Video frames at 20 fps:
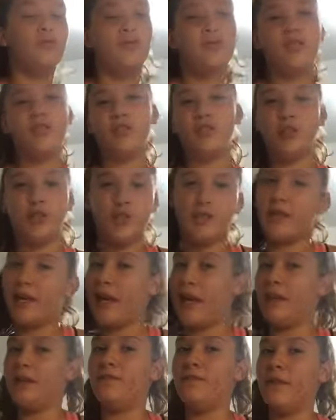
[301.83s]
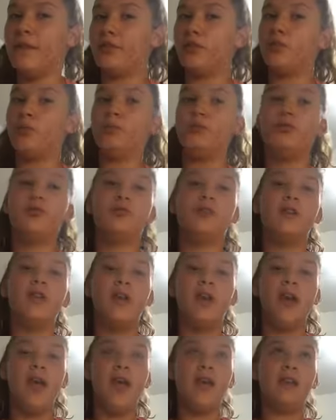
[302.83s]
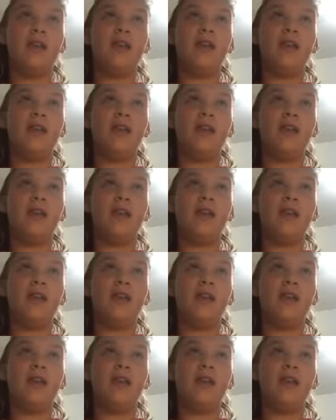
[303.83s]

These are just canned vegetables, and it